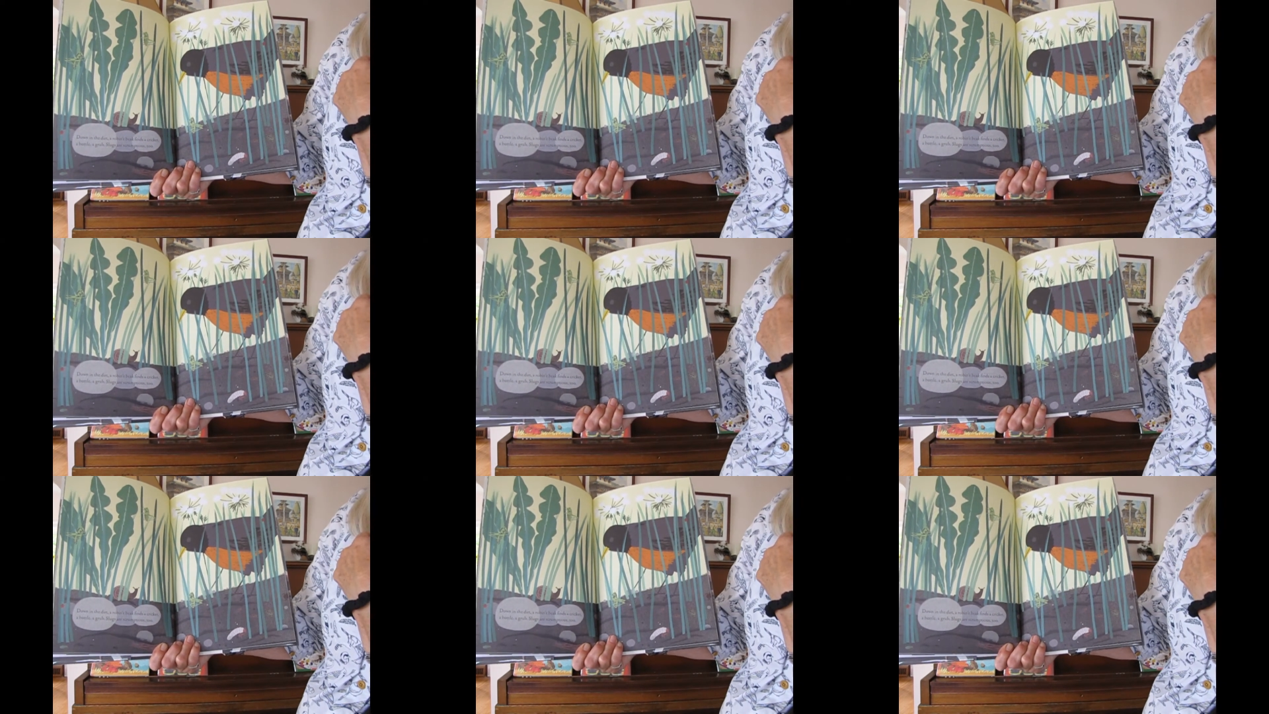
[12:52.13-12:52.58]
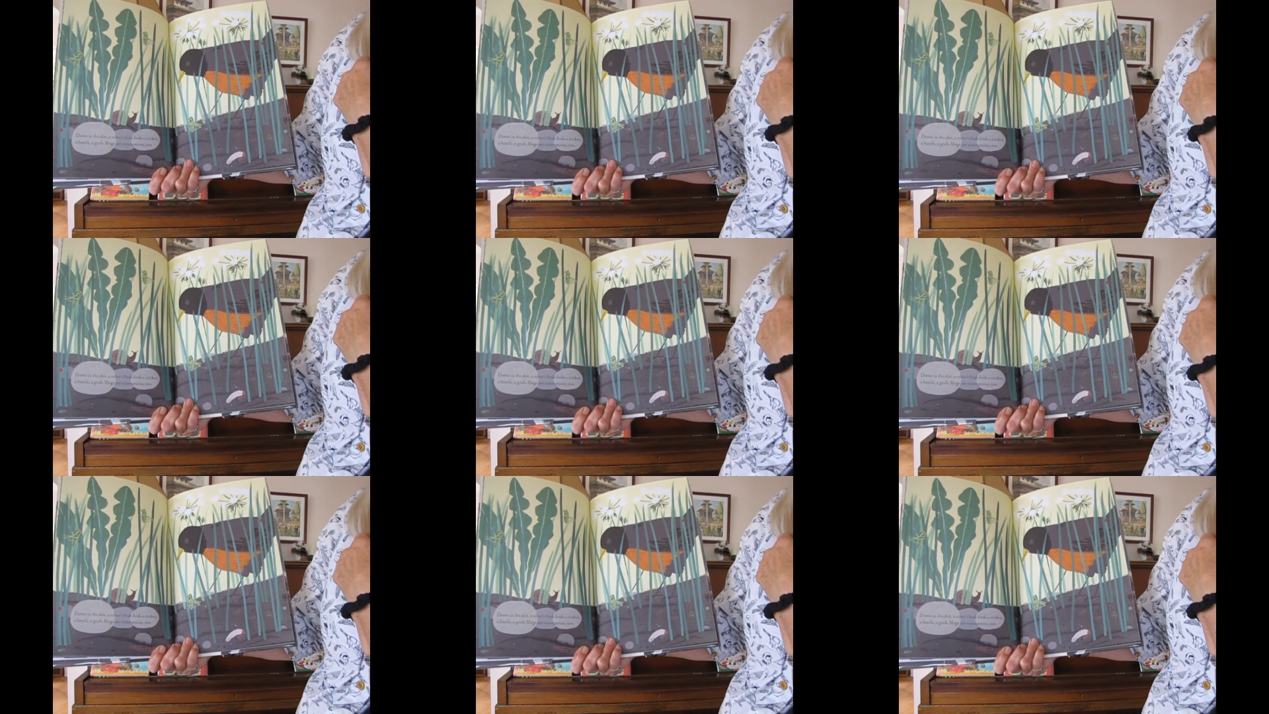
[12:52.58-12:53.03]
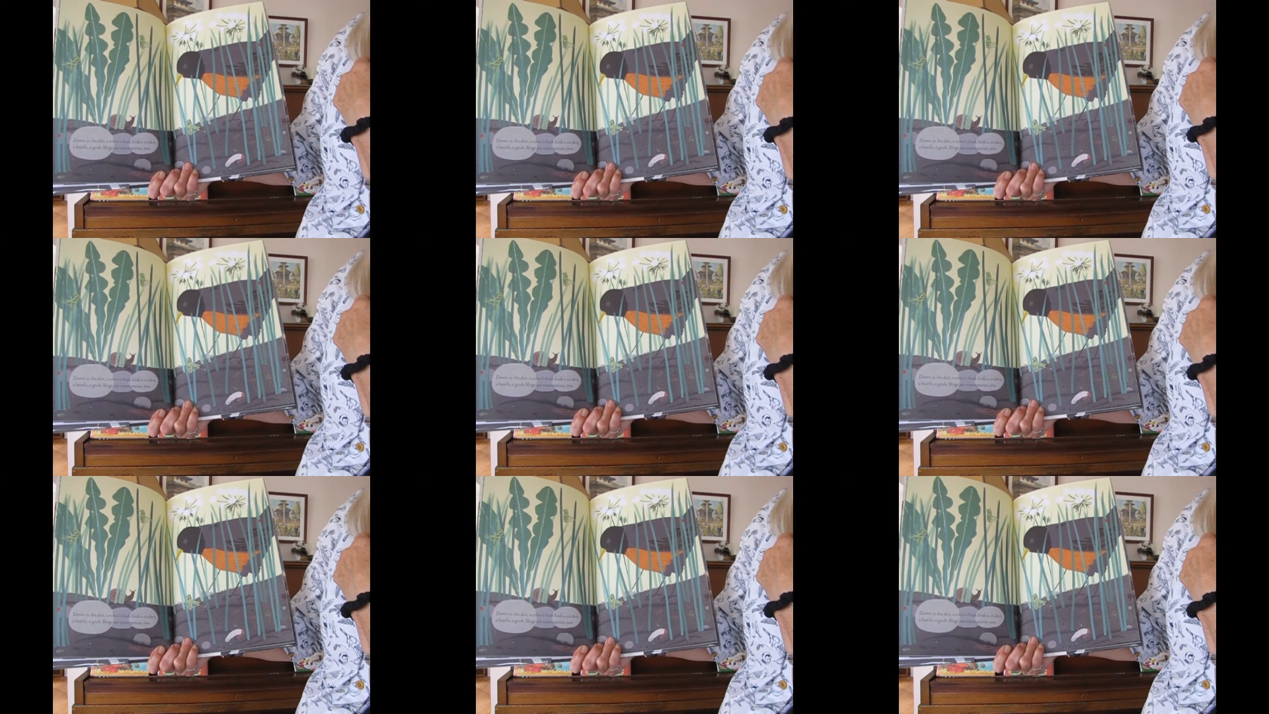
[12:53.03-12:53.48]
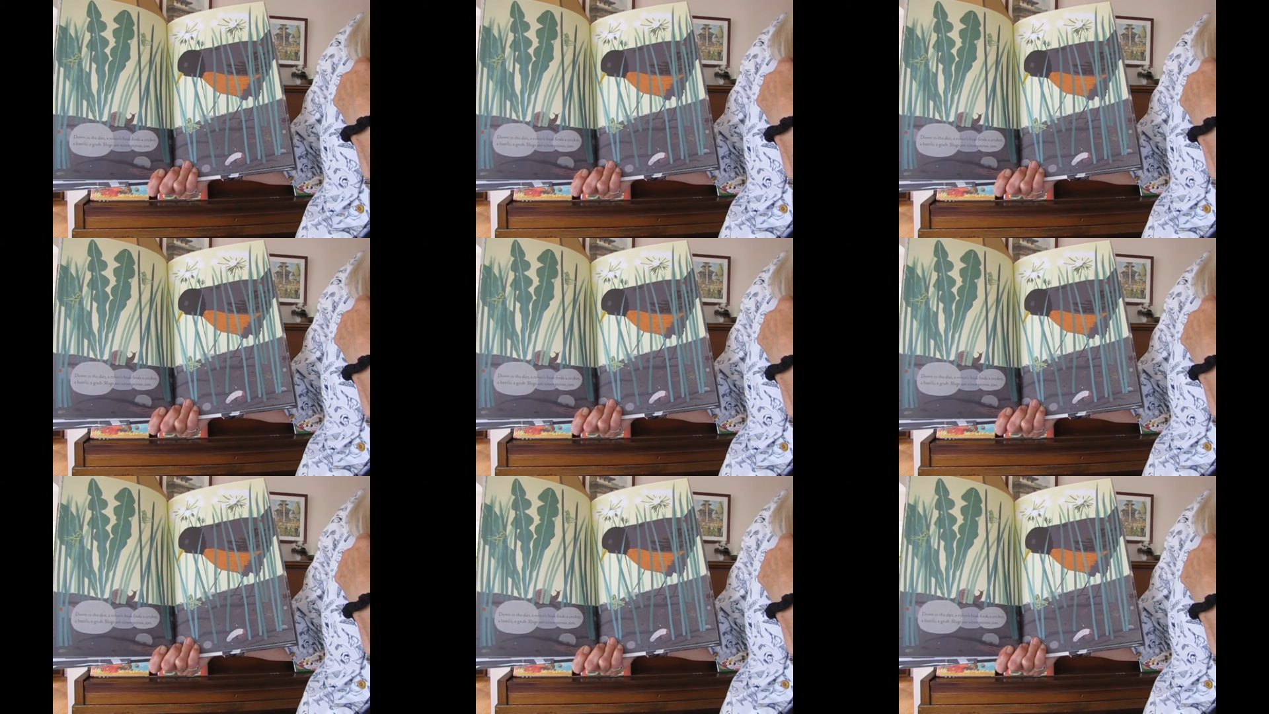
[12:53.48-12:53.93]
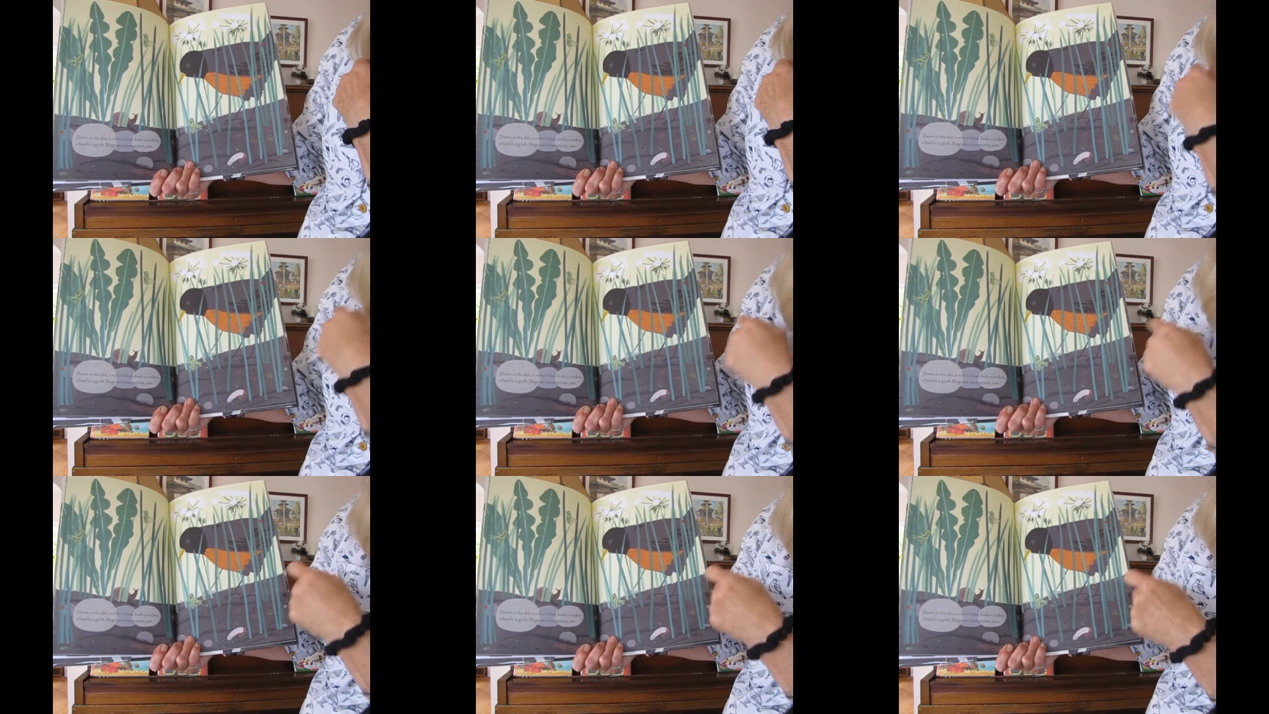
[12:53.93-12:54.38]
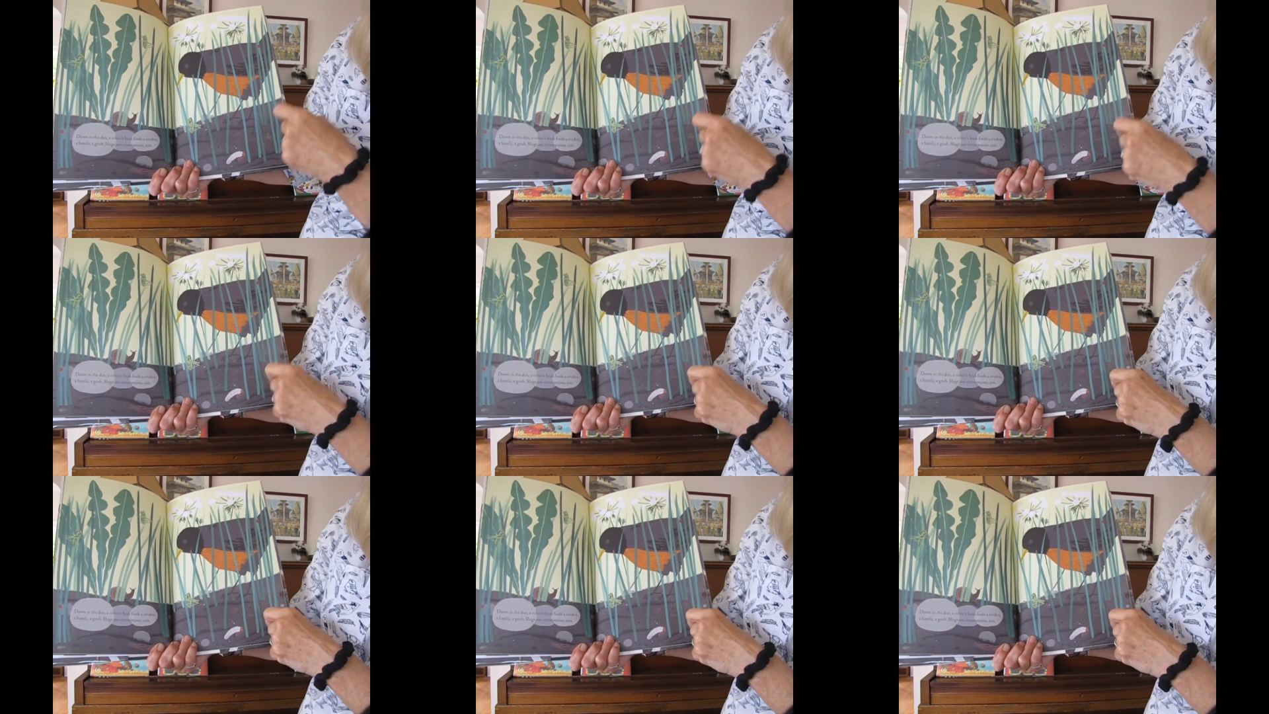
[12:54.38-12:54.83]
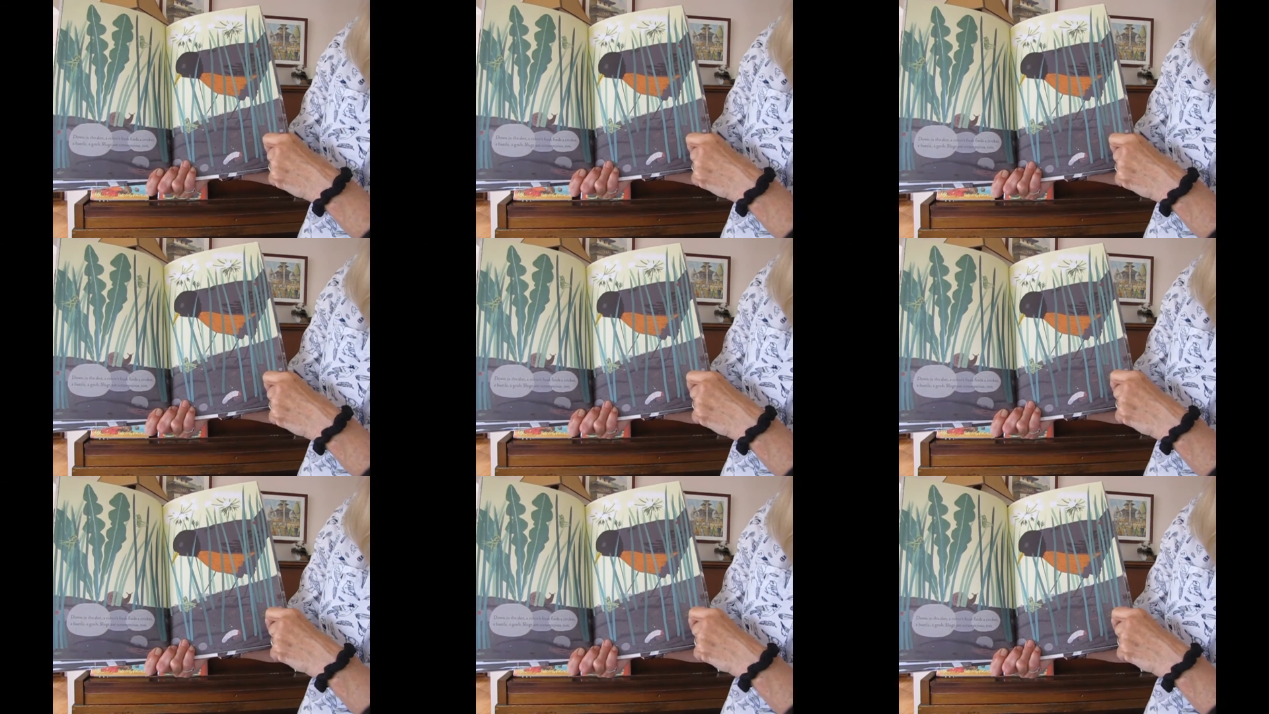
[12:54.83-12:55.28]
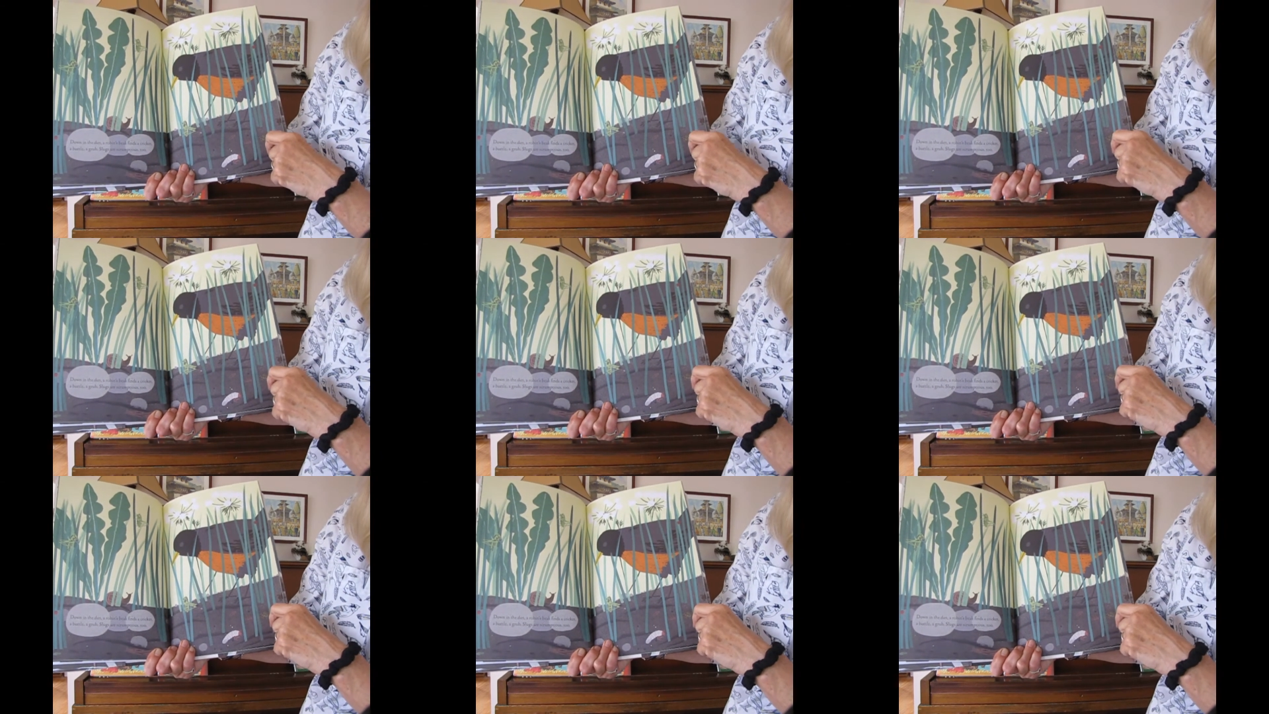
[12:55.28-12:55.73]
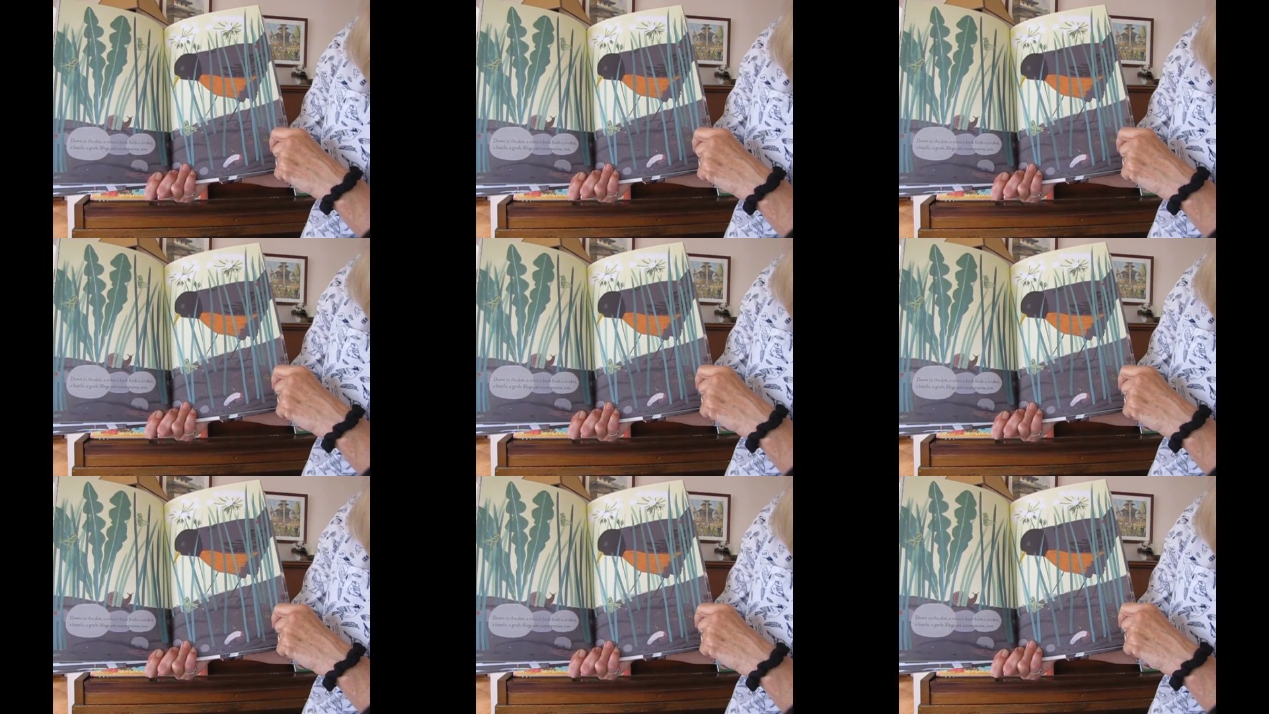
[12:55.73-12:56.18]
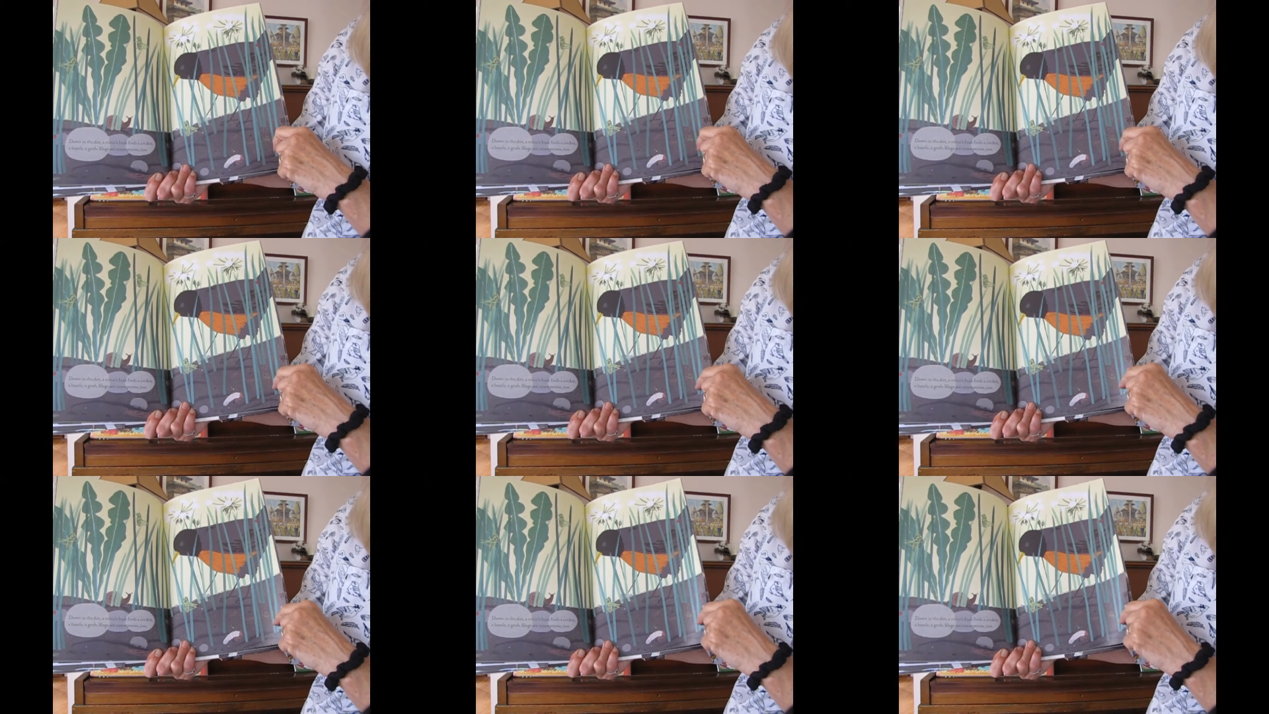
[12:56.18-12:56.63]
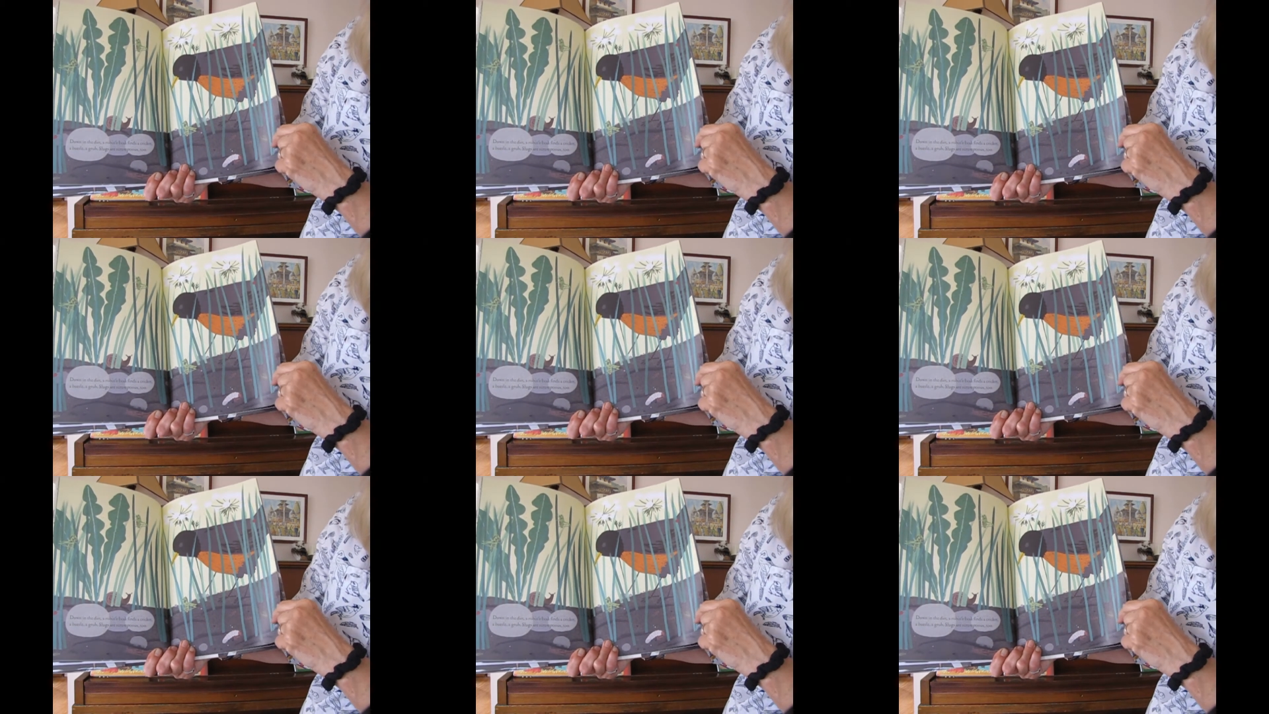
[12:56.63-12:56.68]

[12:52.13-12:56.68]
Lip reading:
No face is visible, so there are no lips to read.